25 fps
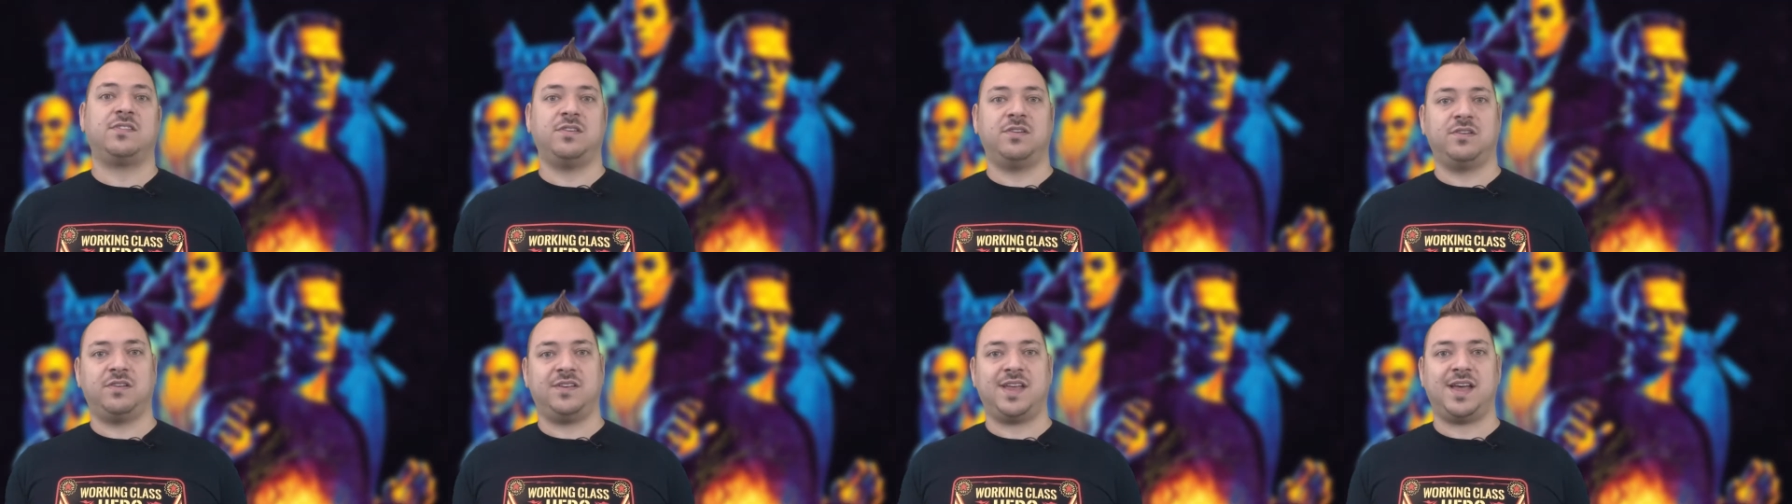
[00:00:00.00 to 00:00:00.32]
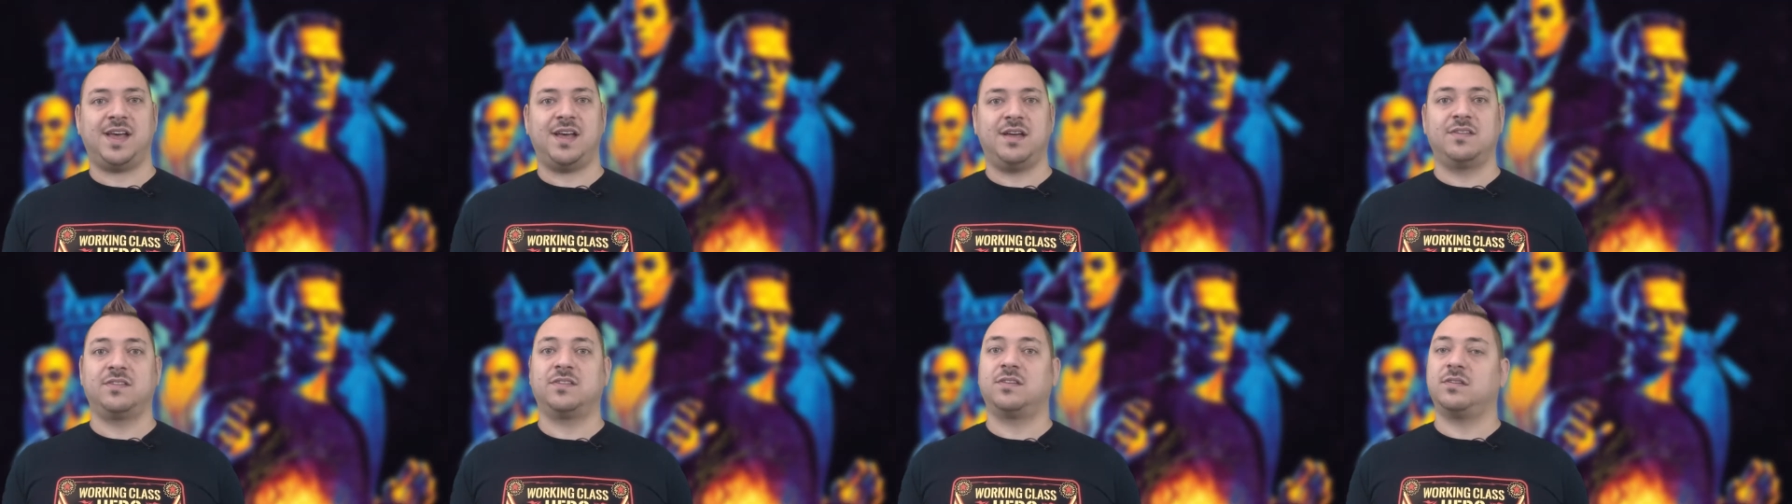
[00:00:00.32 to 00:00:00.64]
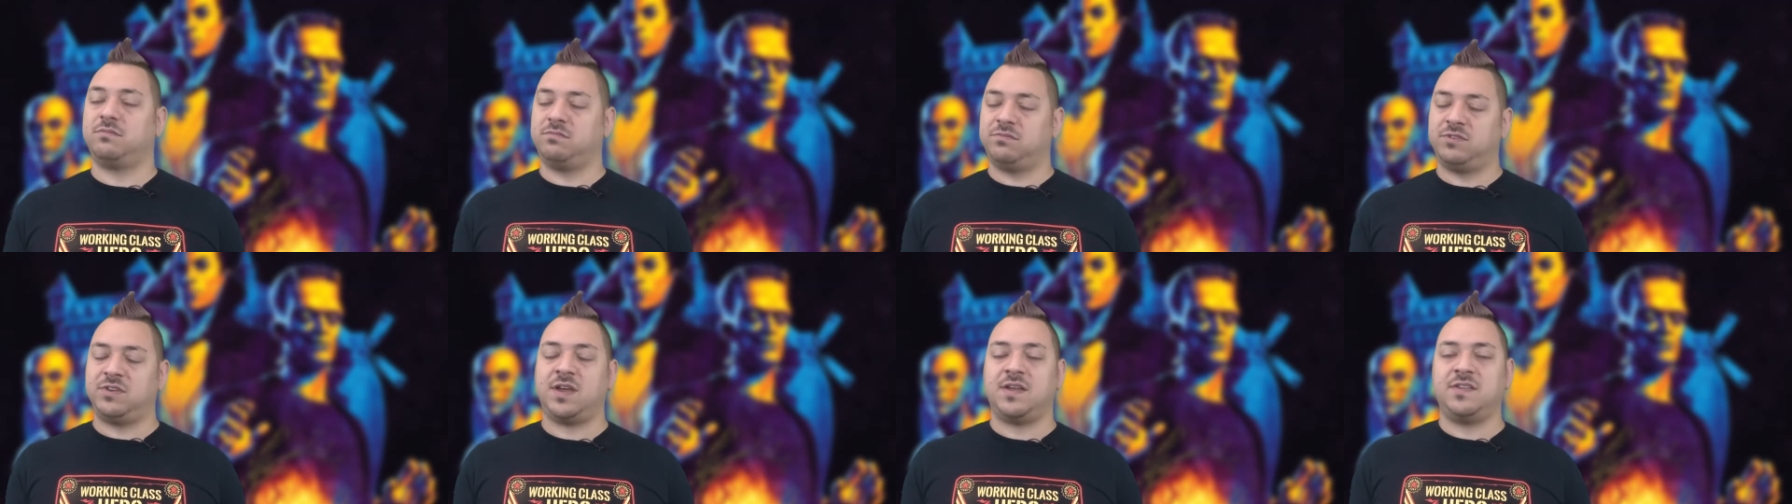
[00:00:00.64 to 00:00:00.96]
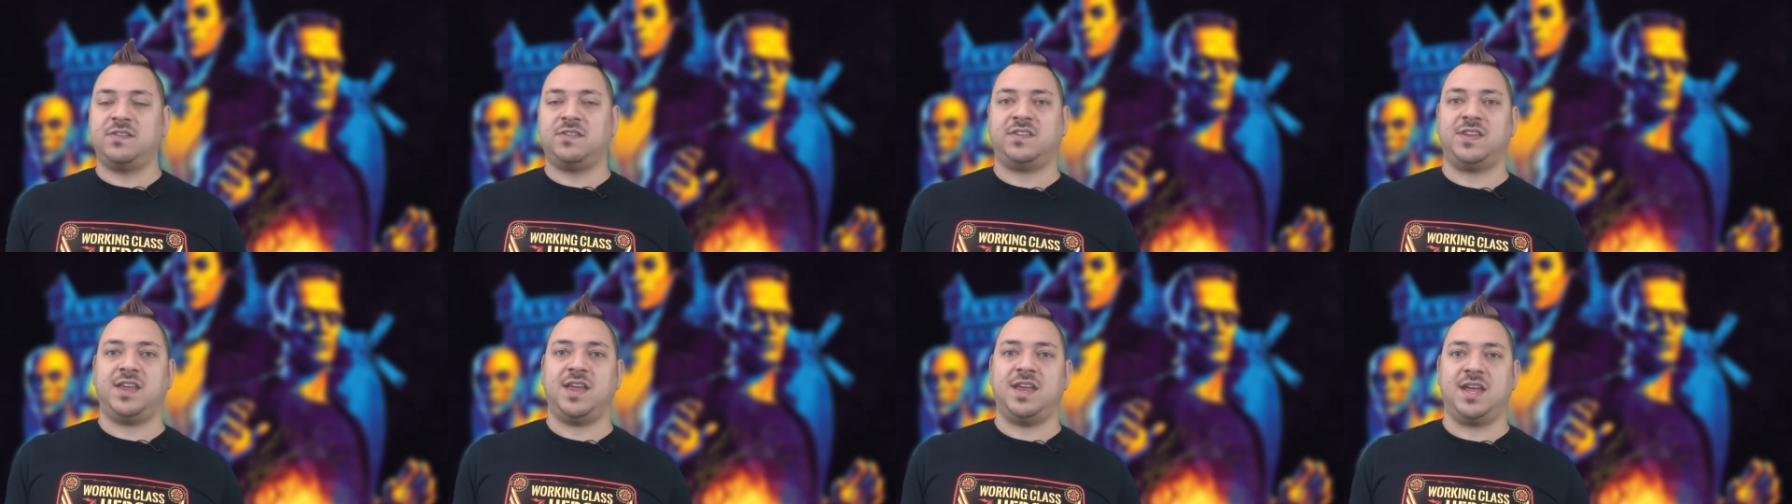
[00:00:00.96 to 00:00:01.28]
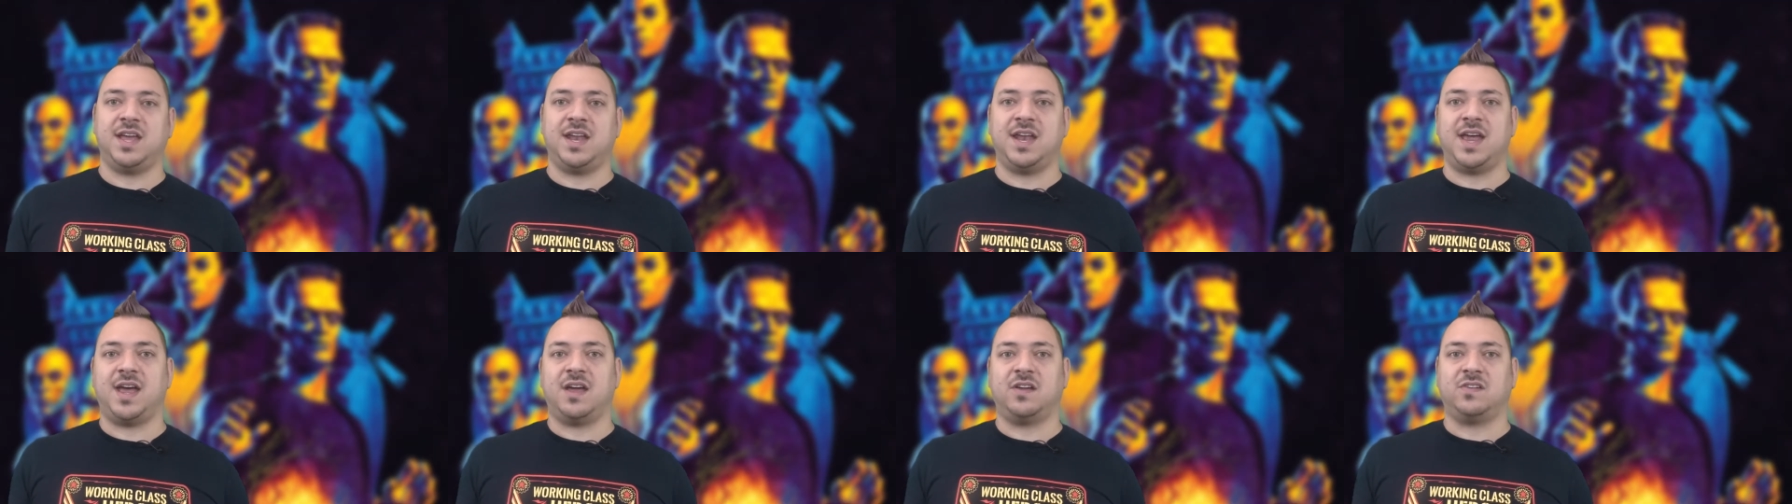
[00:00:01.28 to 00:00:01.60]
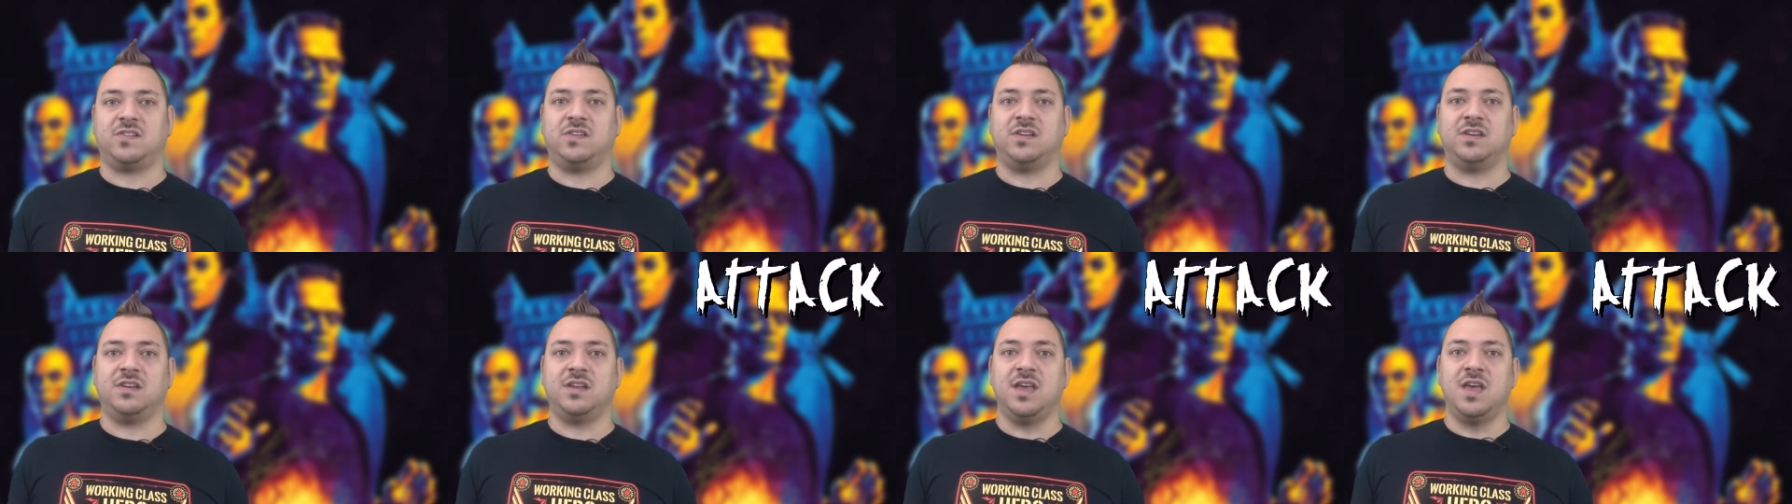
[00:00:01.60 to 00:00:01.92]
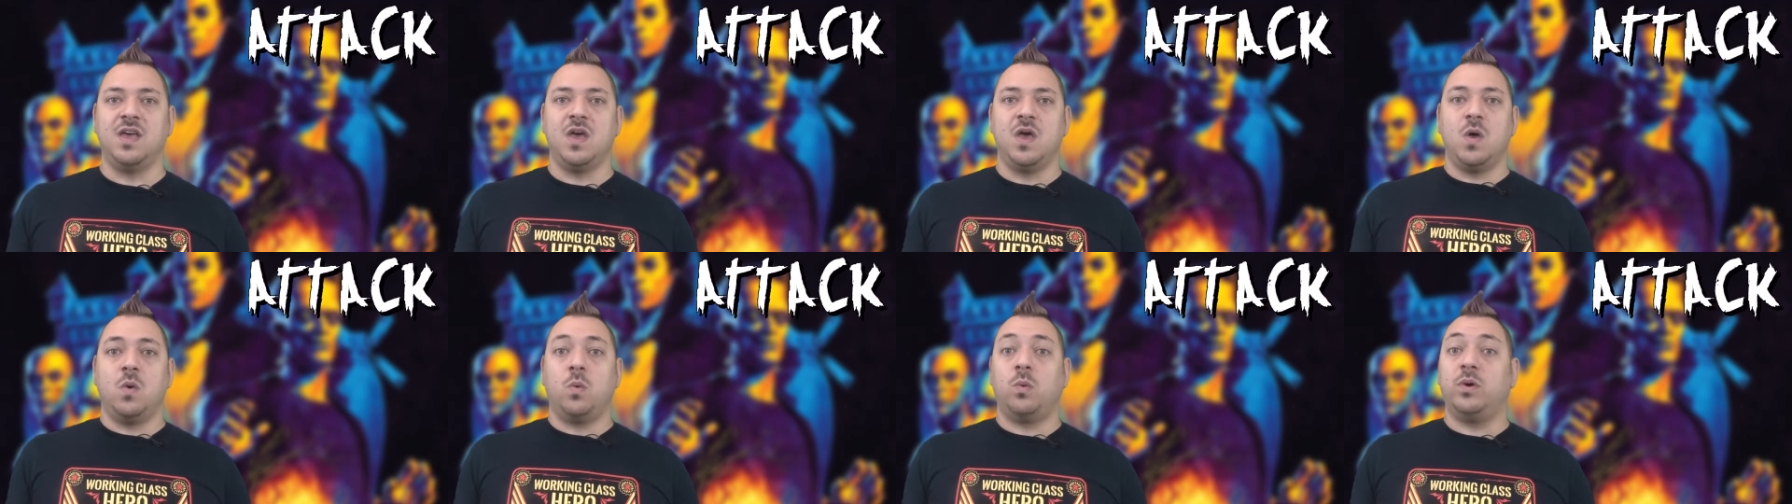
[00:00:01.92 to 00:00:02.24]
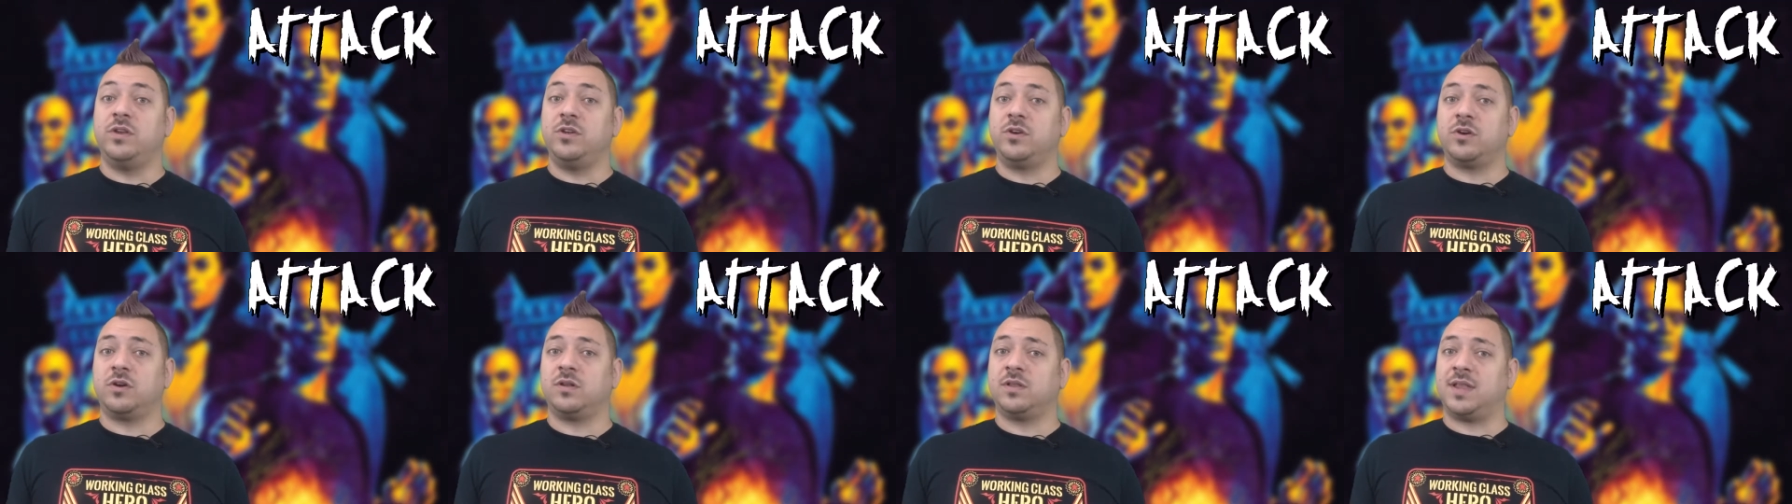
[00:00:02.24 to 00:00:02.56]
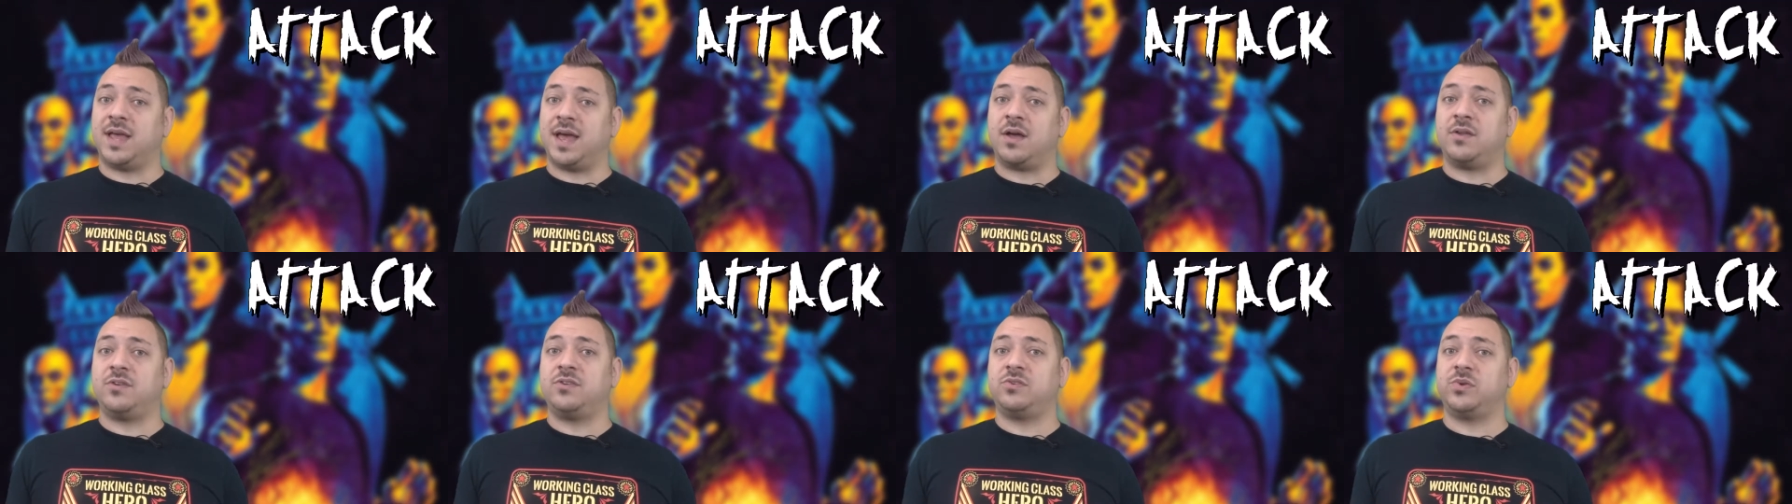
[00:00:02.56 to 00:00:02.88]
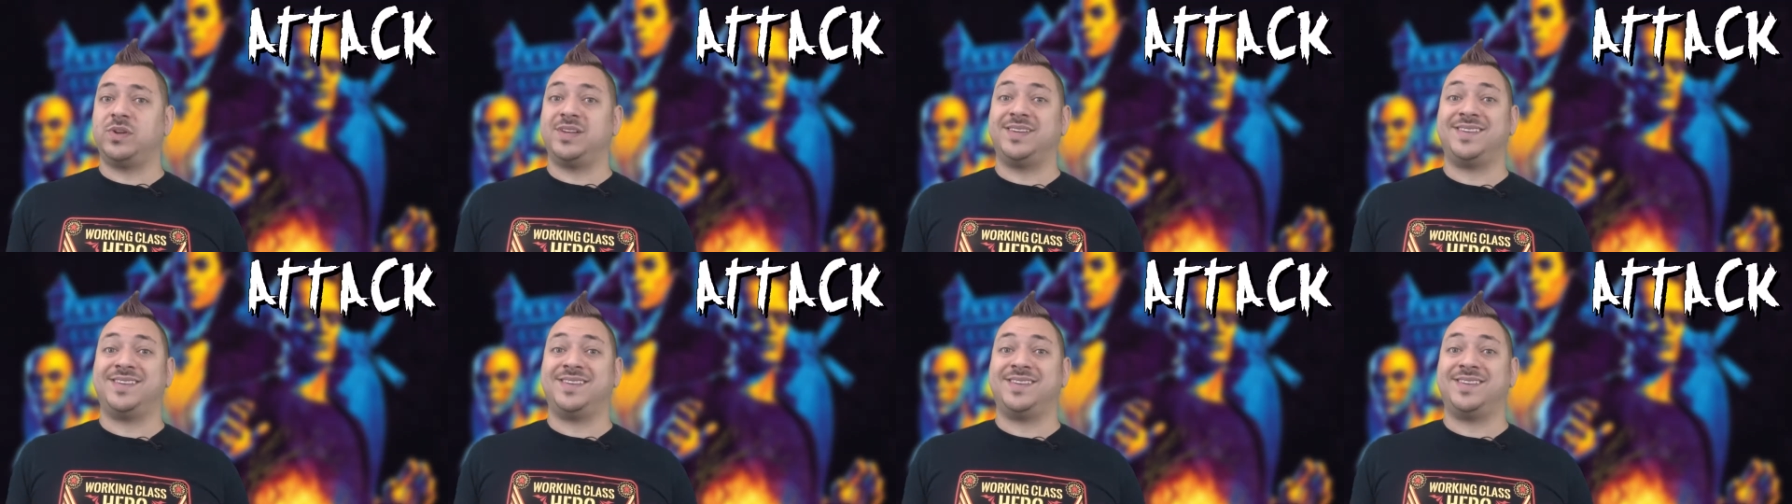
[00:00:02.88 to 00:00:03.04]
their task does take an action. When you're allowed to